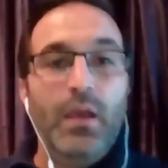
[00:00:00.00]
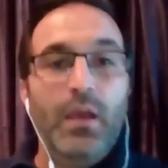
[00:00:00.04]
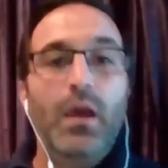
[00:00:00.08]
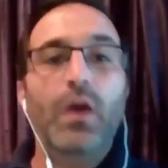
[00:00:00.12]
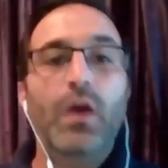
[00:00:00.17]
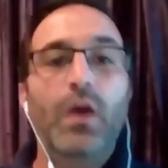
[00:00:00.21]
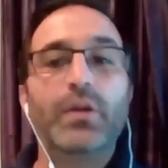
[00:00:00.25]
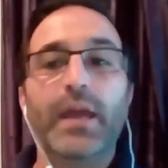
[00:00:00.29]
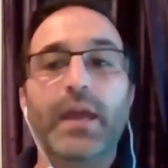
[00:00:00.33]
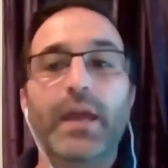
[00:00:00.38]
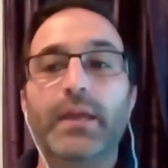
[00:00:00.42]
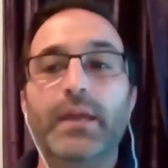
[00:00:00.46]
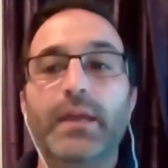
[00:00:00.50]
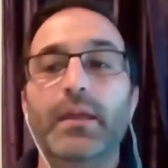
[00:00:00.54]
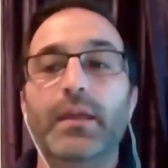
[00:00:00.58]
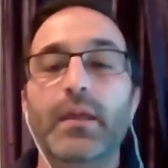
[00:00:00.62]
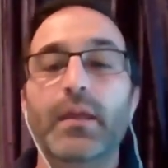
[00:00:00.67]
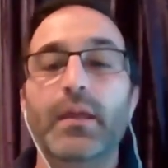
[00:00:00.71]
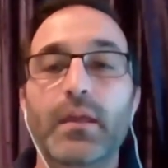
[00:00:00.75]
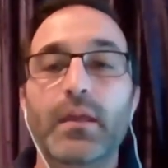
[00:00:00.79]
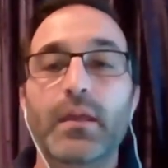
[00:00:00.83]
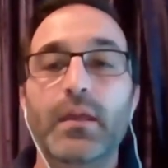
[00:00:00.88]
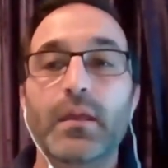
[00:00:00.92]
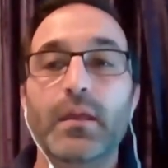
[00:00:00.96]
Okay.
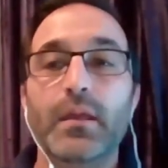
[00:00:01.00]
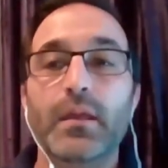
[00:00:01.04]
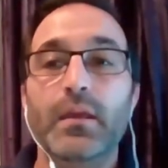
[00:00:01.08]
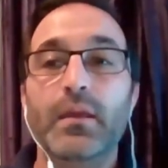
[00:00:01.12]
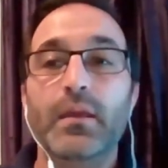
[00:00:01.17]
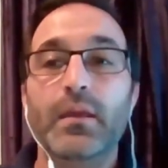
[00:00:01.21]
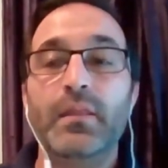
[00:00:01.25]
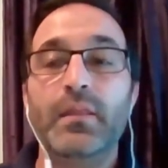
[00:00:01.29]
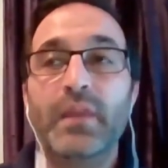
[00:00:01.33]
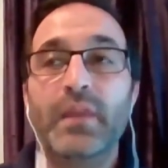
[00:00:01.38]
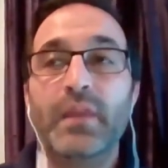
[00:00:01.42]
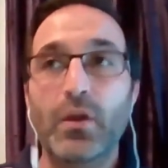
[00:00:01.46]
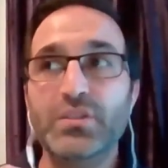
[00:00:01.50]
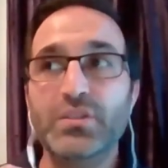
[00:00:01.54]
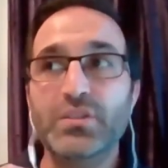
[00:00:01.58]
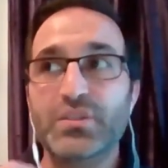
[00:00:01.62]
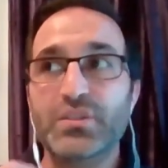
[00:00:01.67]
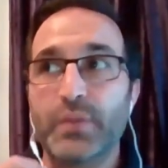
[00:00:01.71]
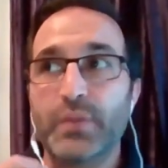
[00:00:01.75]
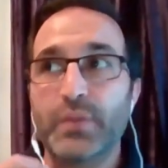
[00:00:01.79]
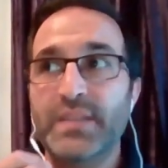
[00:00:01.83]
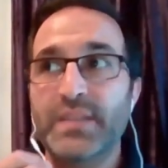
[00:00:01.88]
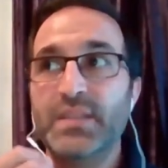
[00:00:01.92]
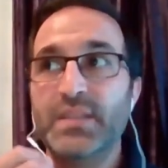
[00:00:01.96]
The
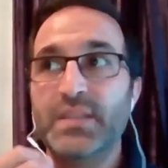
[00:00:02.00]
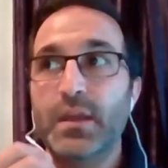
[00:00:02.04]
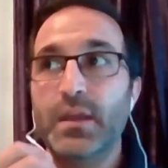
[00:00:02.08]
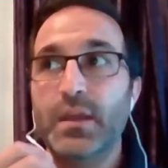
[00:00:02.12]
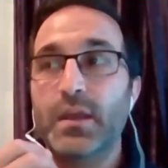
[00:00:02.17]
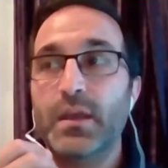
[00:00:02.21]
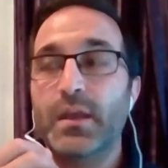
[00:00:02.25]
answer is